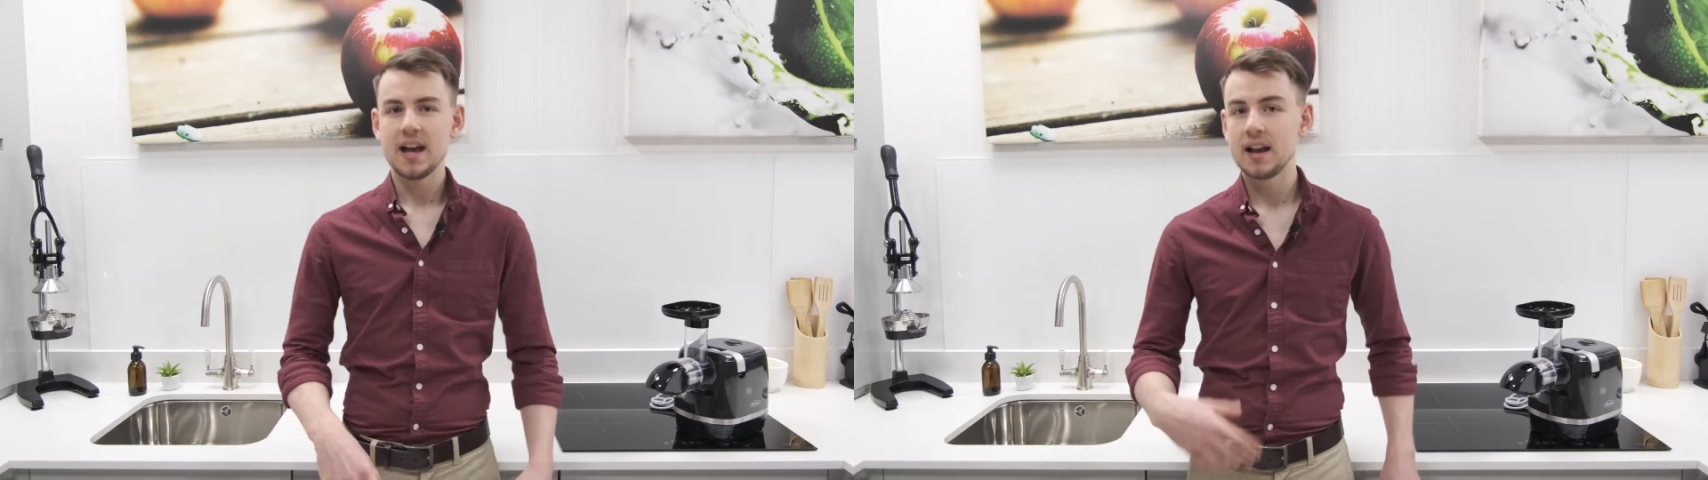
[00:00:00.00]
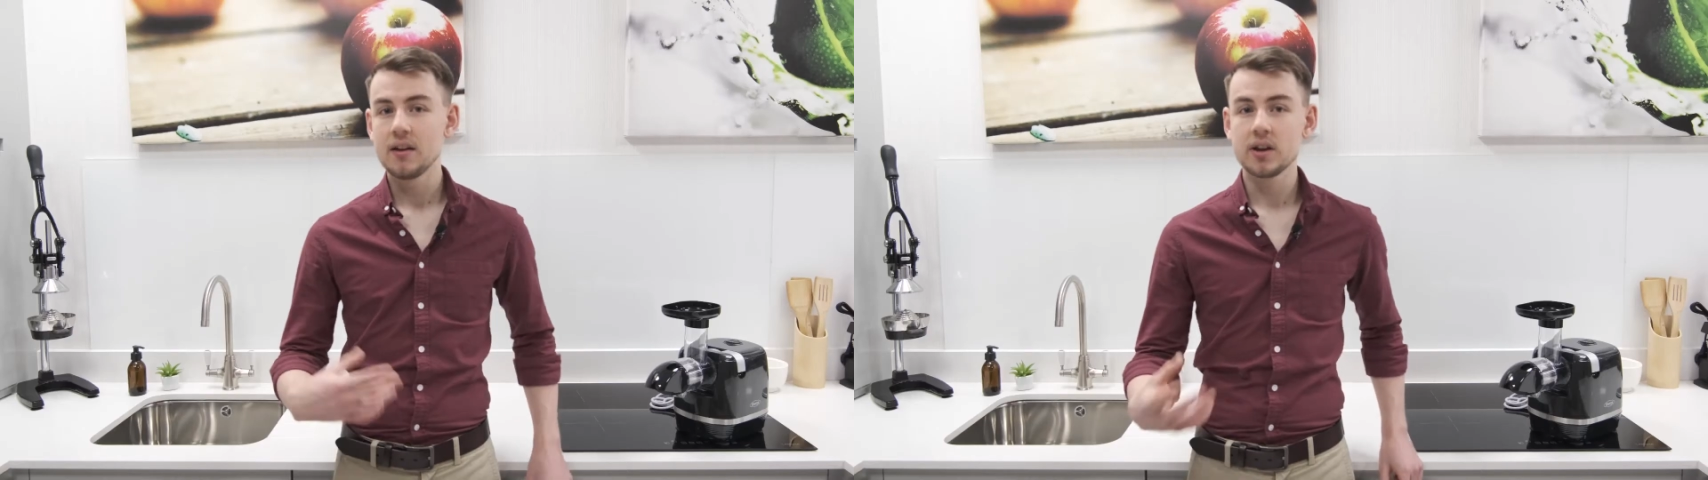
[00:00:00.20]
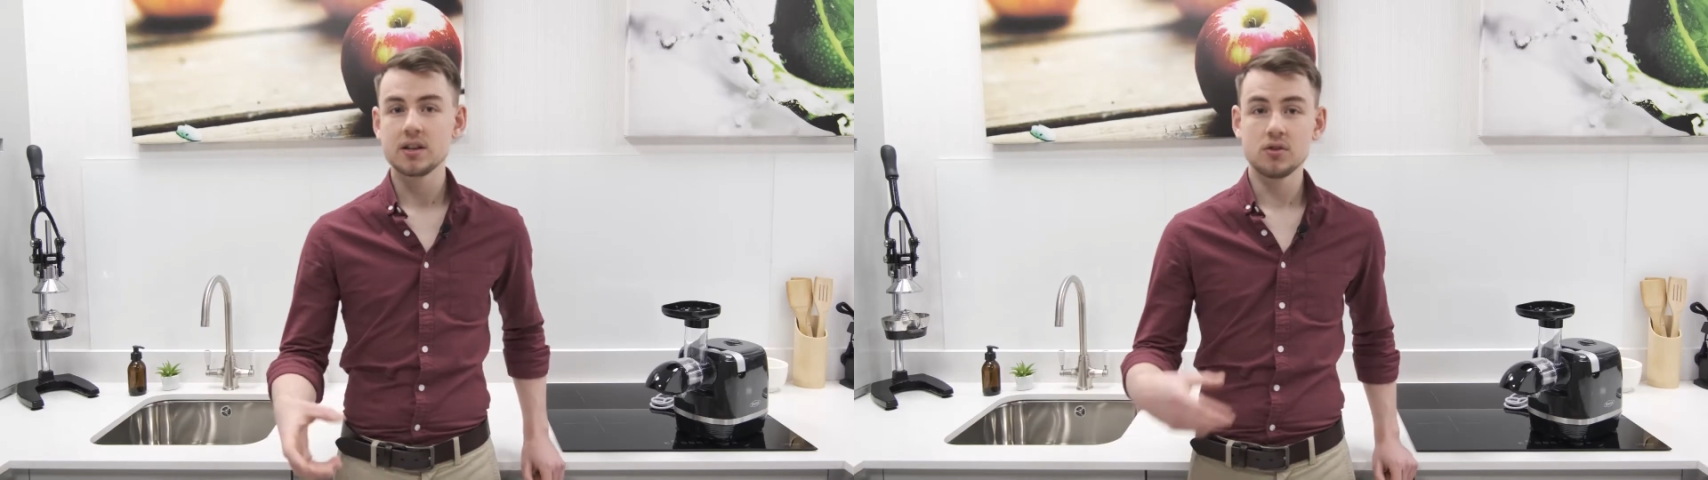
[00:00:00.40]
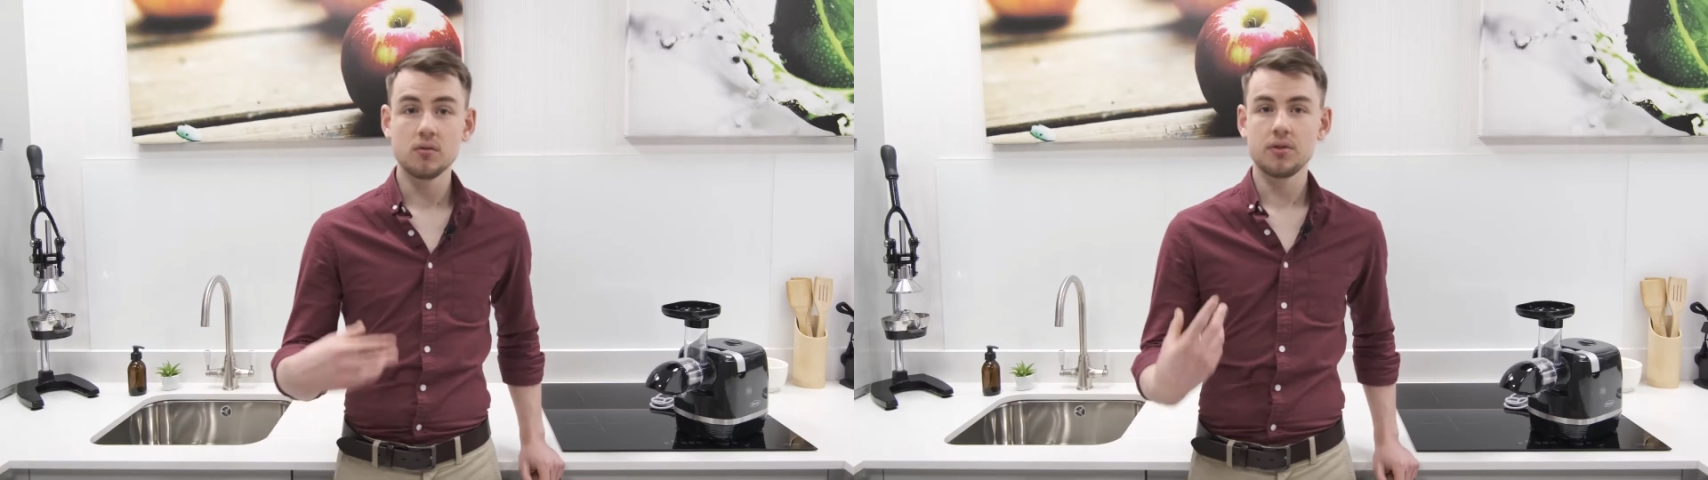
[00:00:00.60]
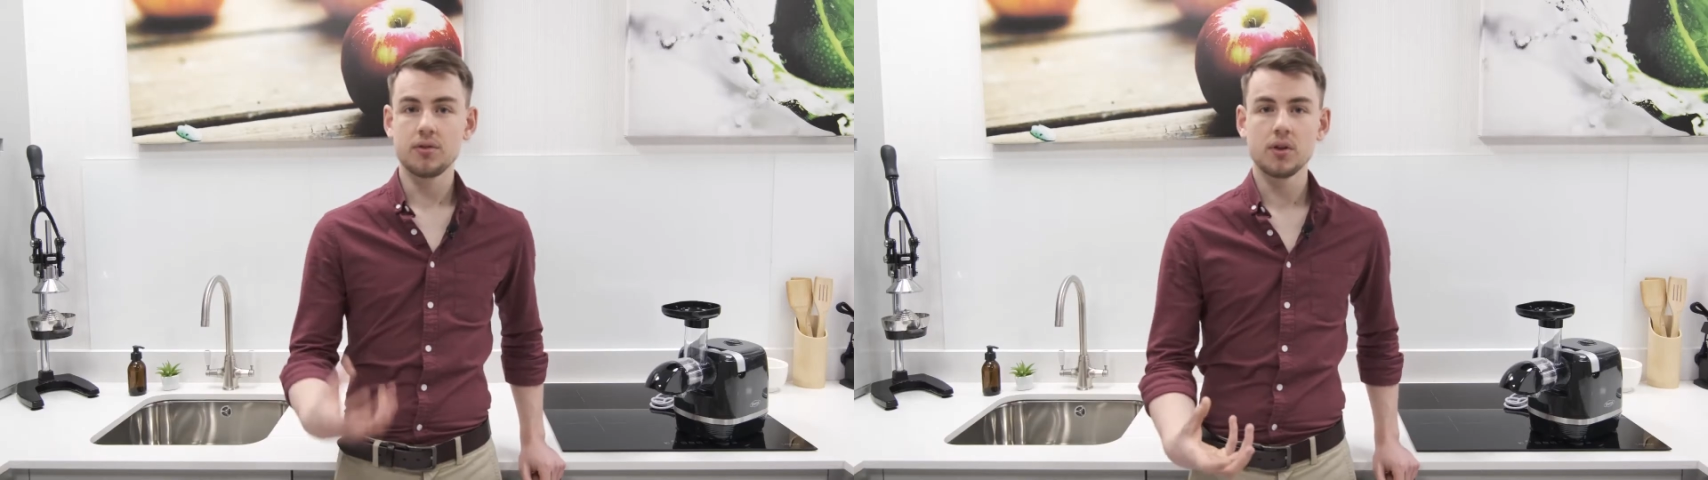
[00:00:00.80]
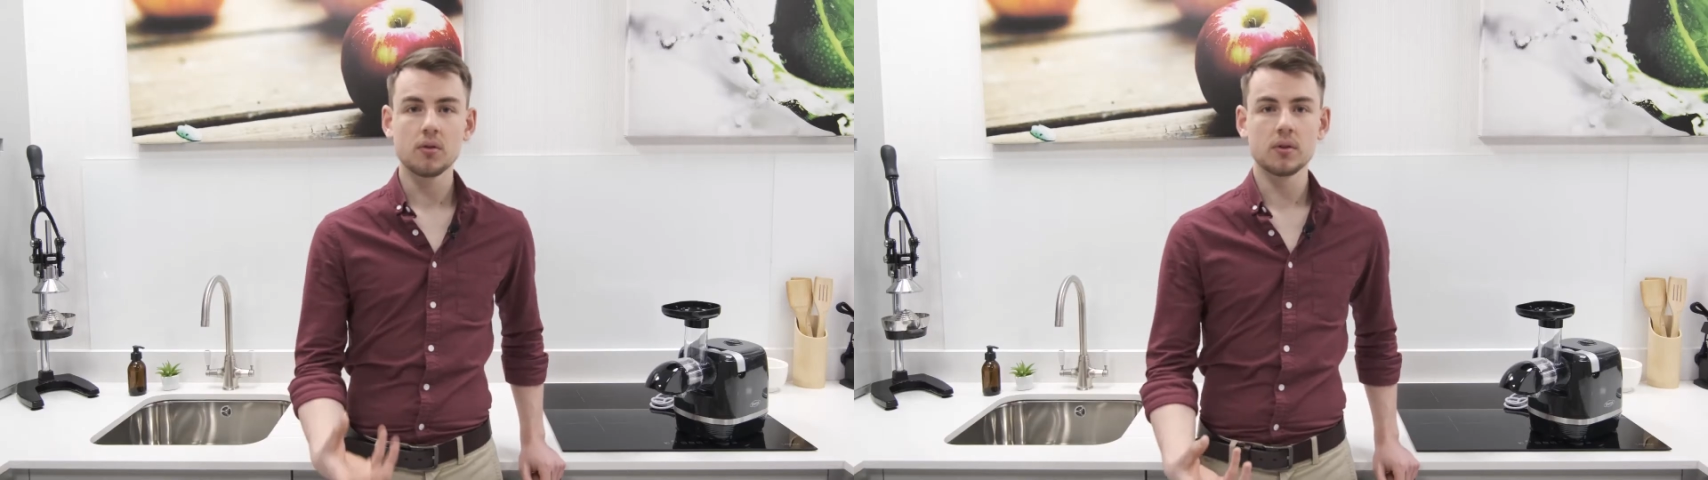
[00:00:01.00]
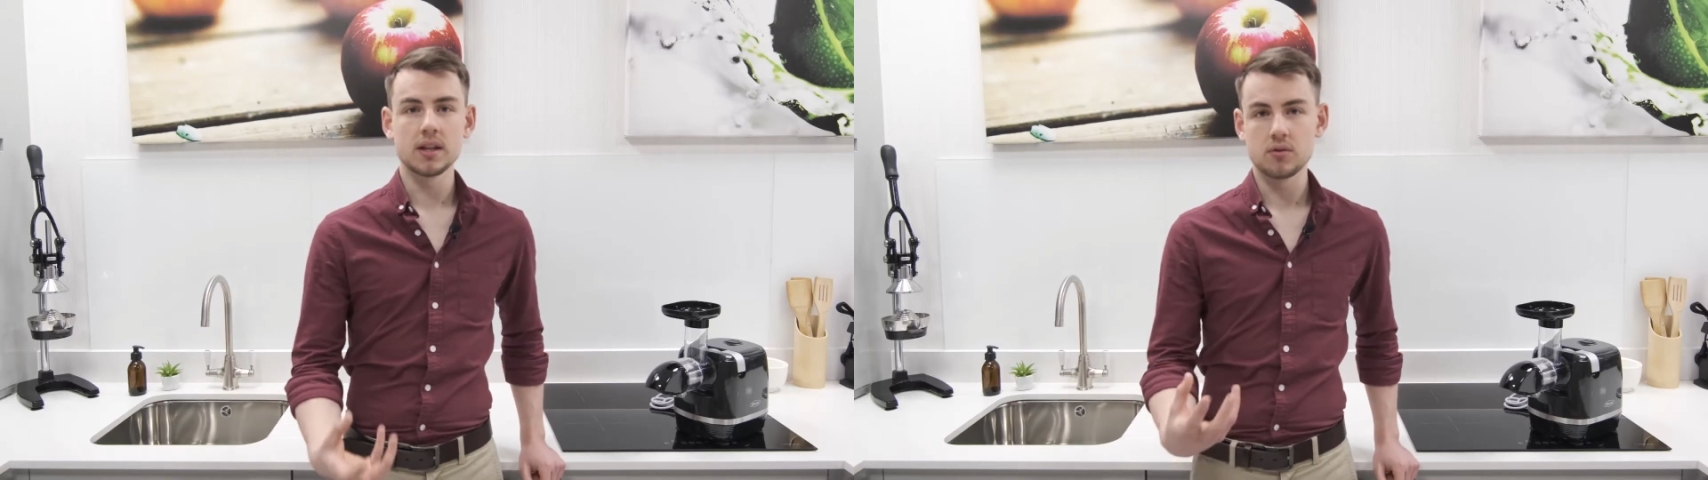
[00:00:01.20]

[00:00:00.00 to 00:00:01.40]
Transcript: allowing it to thoroughly